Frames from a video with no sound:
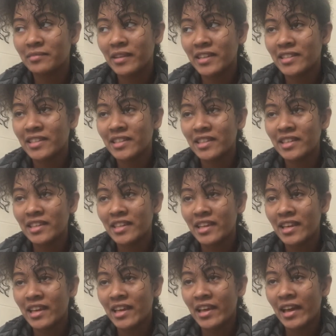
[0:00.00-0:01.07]
basically
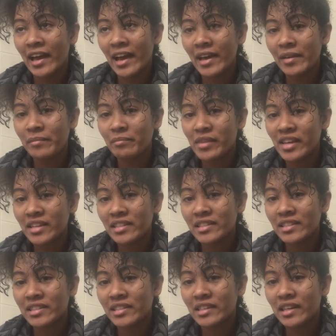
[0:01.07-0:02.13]
I
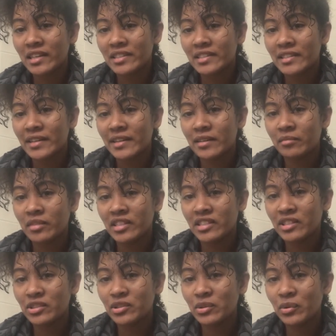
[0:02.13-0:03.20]
mixed some
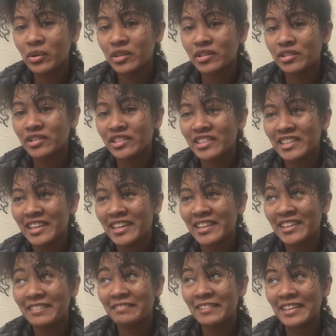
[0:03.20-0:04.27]
essential oils
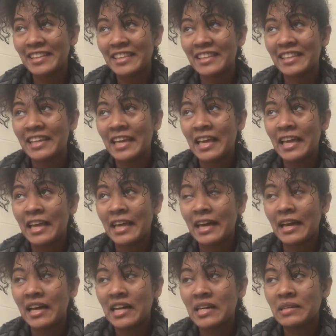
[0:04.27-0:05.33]
with
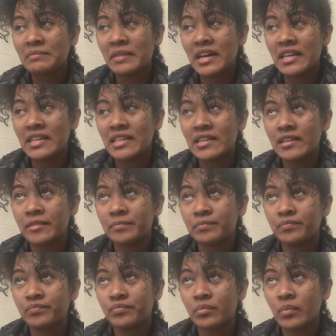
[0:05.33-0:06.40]
my
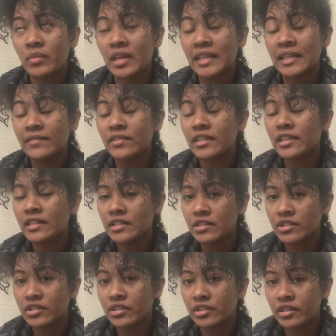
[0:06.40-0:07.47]
leave-in
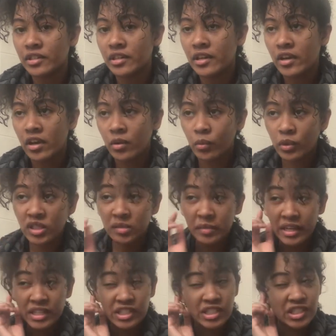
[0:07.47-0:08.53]
conditioner, which is
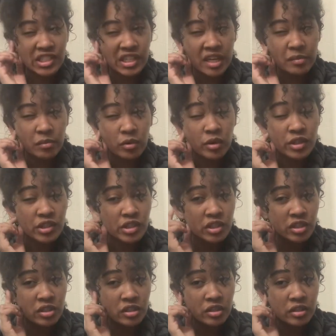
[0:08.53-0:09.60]
my Shea
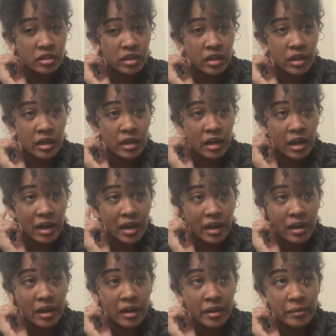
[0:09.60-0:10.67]
Moisture
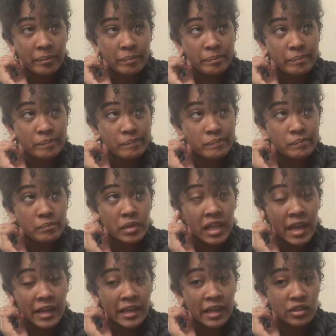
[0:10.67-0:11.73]

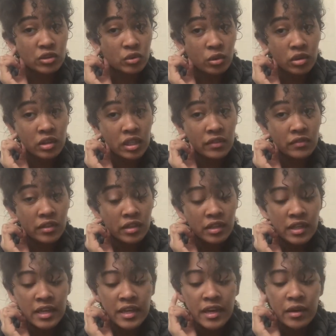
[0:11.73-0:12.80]
black castor oil leave-in,
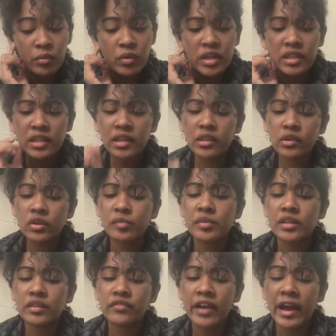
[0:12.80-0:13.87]
with a little
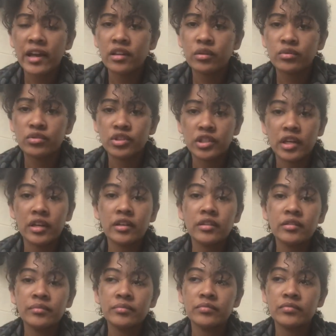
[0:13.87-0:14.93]
bit of aloe
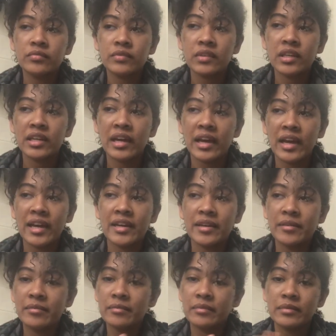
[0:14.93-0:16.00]
gel, and I
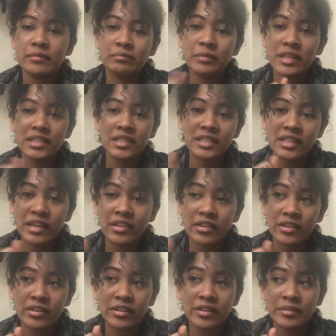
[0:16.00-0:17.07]
mixed it
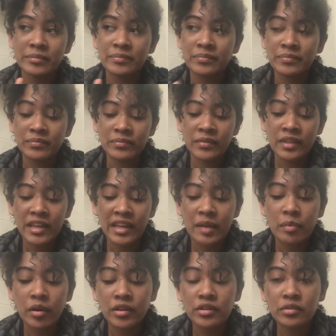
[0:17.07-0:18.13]
together and I
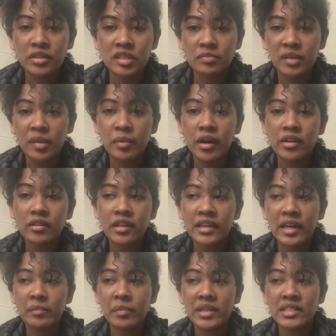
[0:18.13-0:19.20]
put into a spray bottle, and
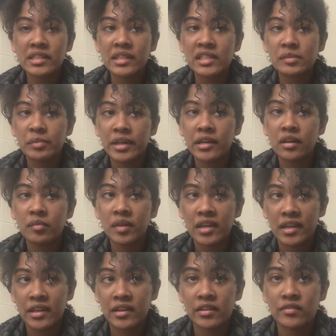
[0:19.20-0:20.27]
I basically sprayed it on my
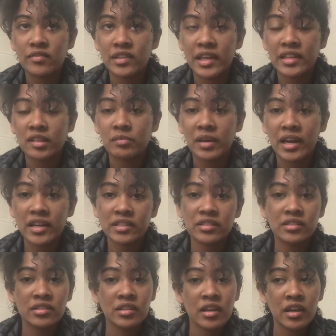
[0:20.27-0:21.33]
hair for like the
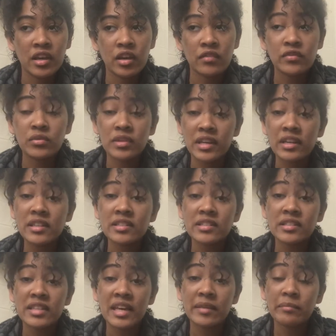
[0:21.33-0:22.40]
past few
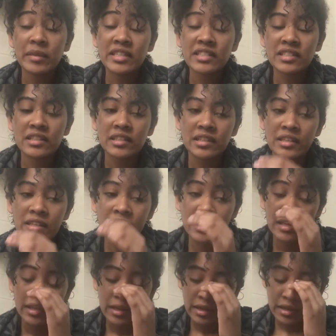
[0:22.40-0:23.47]
days. And basically
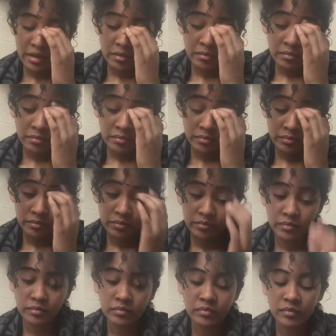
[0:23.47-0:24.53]

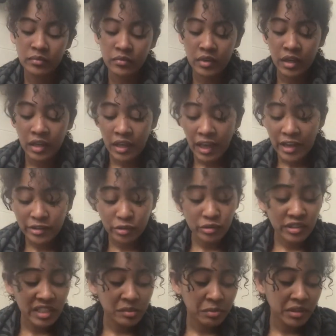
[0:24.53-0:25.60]
as soon as
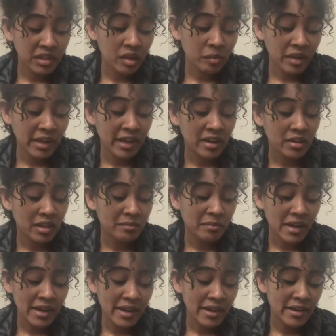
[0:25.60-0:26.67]
I sprayed it on my hair, like
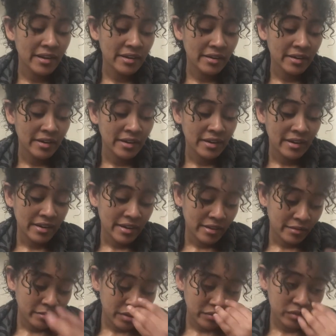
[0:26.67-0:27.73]
my hair
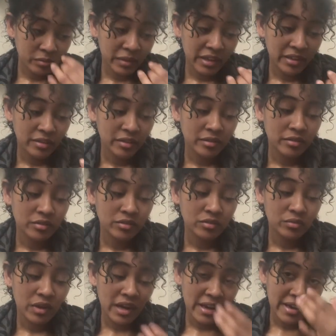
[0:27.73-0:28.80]
went from like
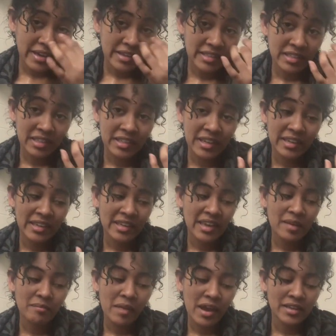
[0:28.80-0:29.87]
dry to like it
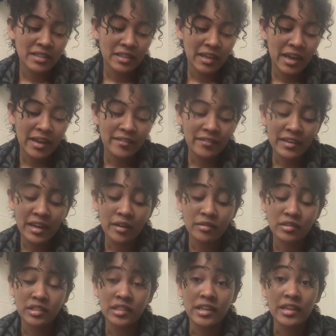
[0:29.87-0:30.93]
came back to life, and I
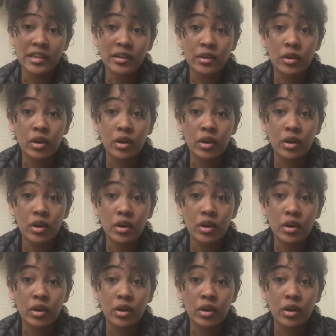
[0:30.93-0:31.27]
was like,